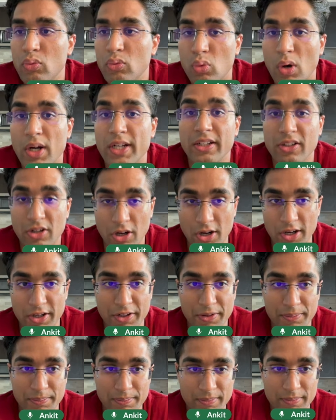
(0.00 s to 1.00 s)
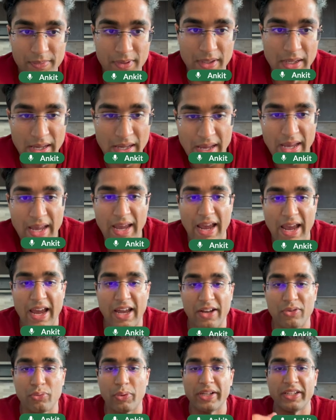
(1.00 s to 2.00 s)
one card.
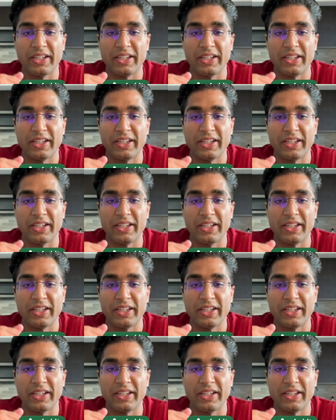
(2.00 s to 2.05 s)
And when